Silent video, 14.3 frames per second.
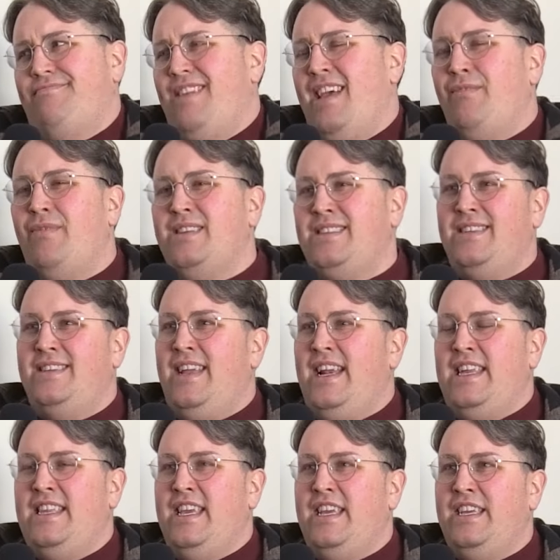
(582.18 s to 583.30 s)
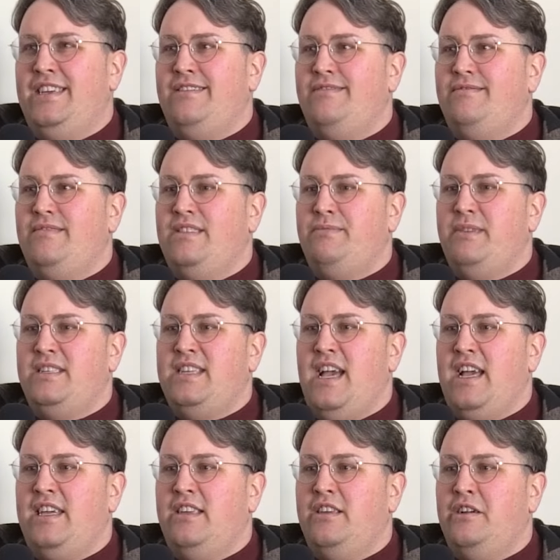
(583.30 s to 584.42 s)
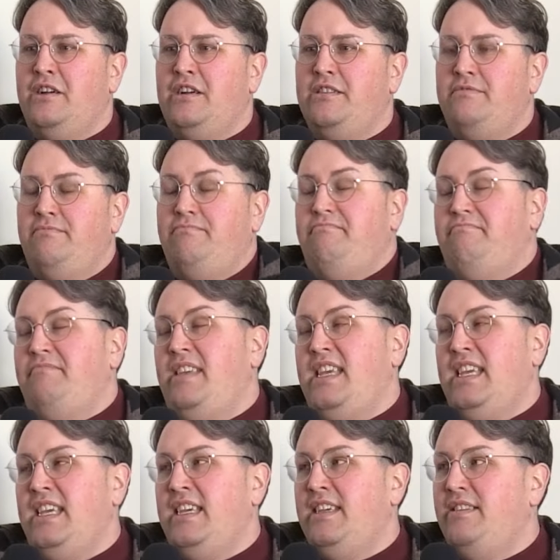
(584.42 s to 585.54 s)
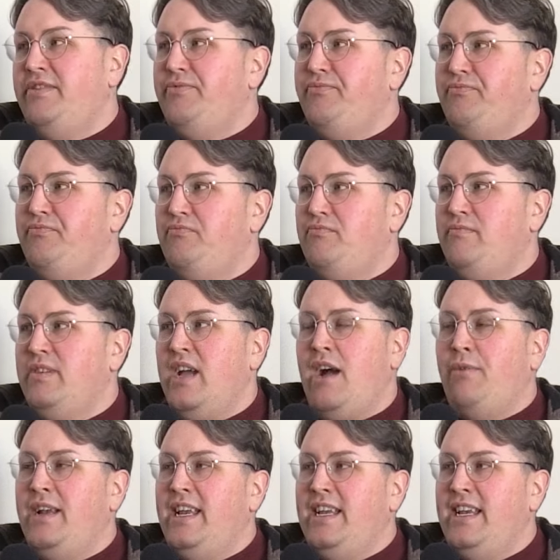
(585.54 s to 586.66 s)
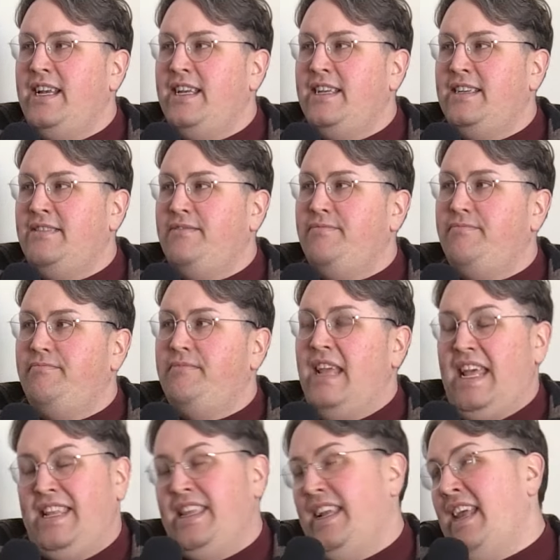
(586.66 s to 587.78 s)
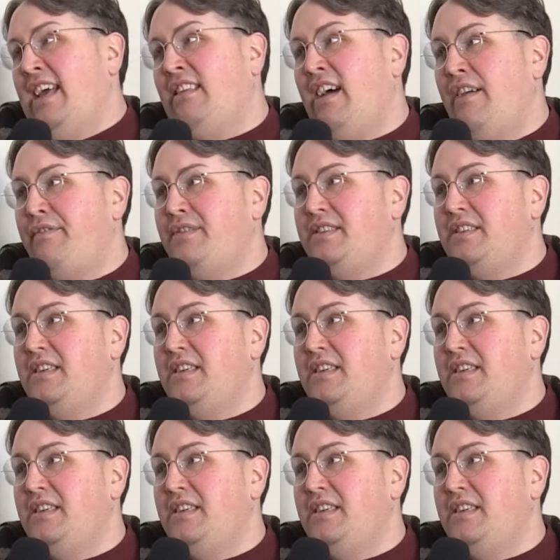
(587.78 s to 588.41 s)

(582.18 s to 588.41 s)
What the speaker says: It wasn't anything spectacular. He got what he needed, and then I left.